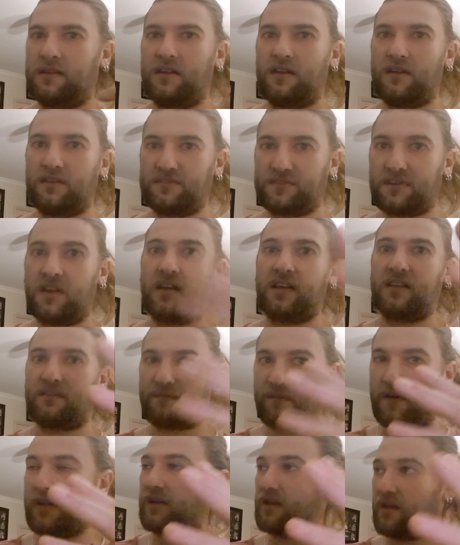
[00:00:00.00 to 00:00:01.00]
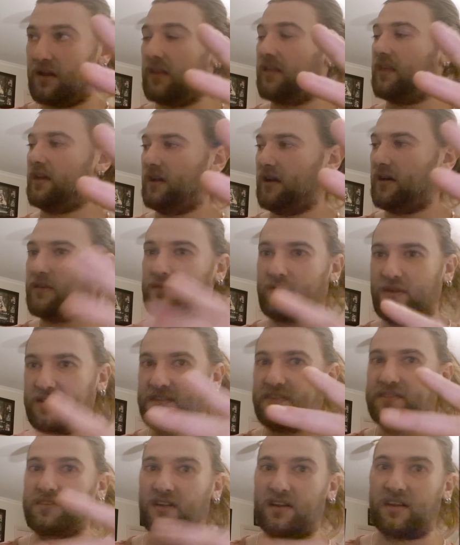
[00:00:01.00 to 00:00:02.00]
he's got to get the fuck out of there,
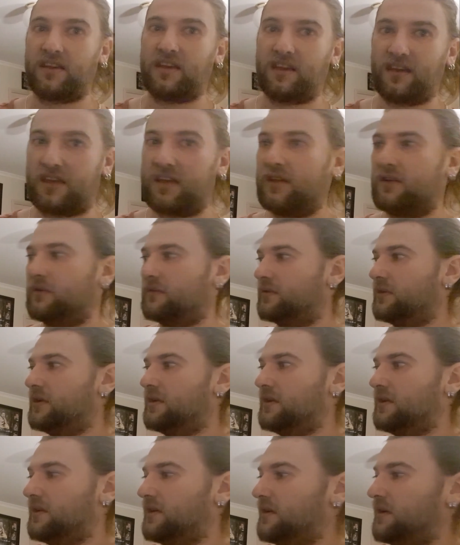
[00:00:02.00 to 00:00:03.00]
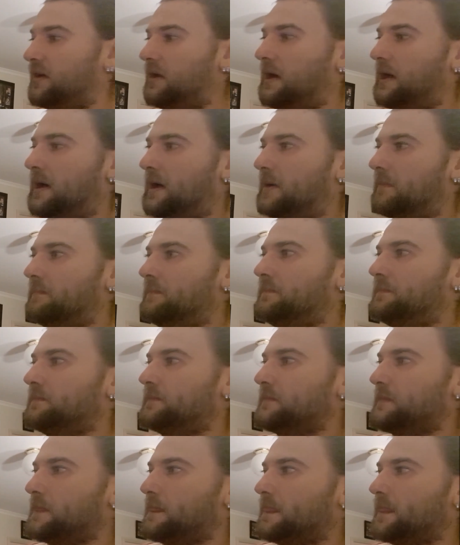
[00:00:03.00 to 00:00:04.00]
otherwise he's going to get killed.
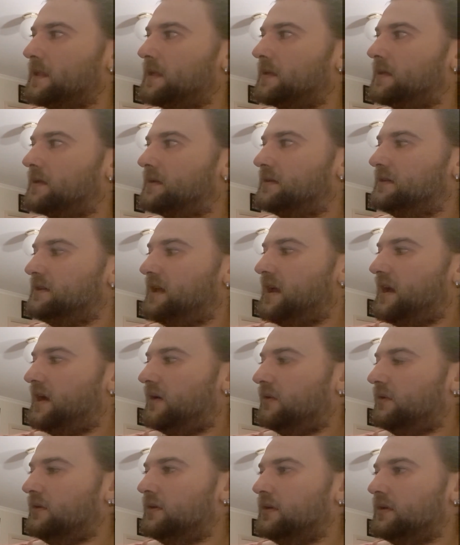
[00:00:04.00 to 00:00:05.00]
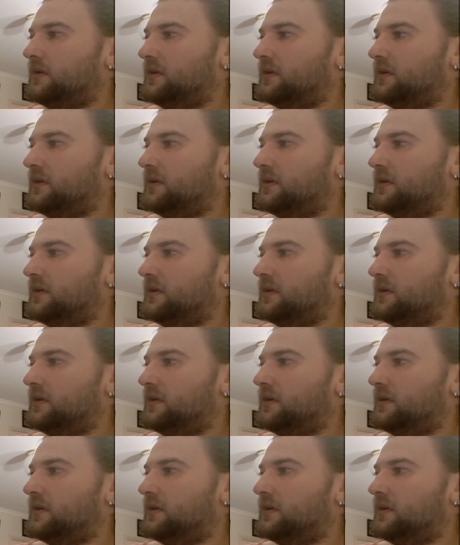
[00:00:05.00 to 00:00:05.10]
Now,